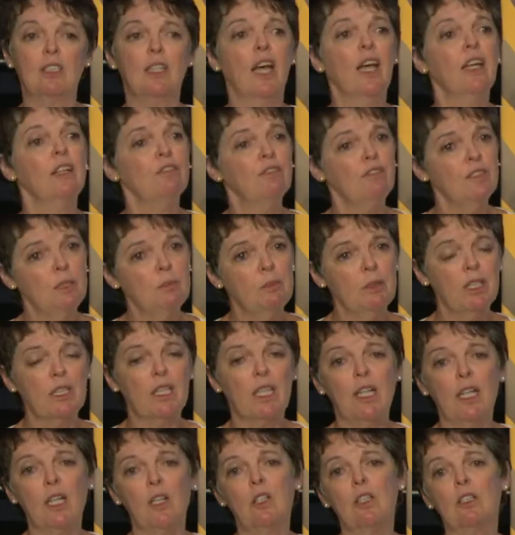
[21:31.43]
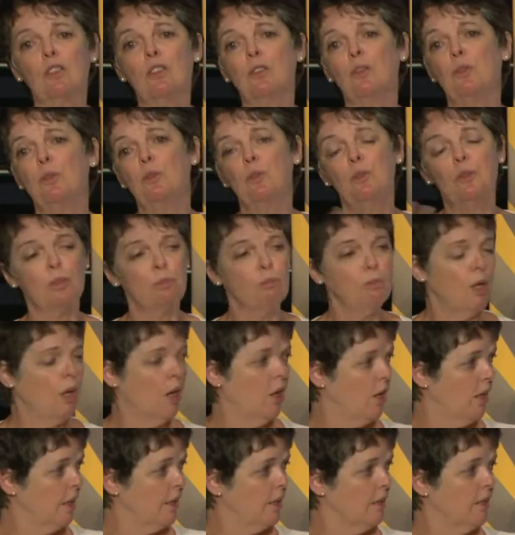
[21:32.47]
Not a female character who's a
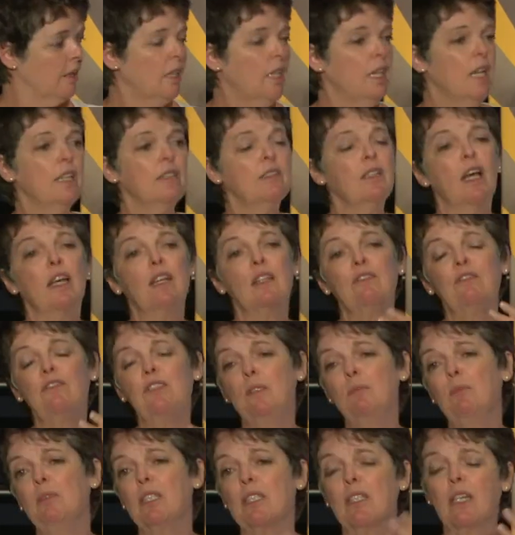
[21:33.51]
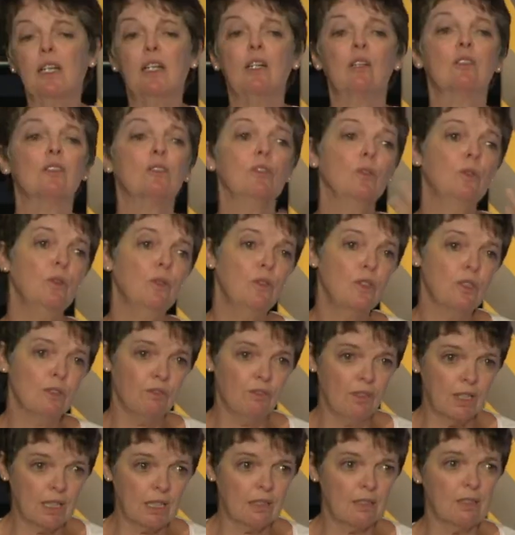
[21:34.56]
pawn, not a female character who's a
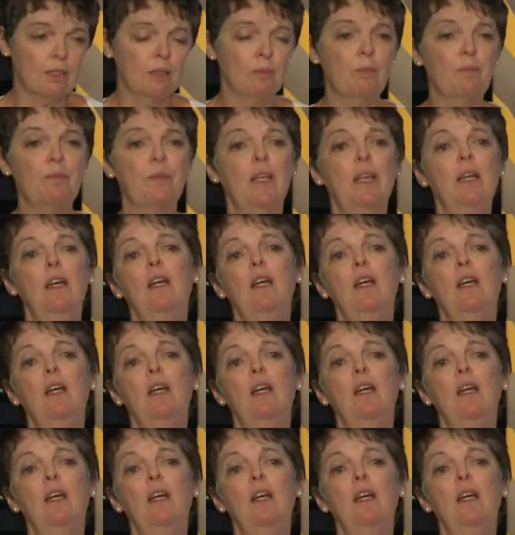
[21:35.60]
victim,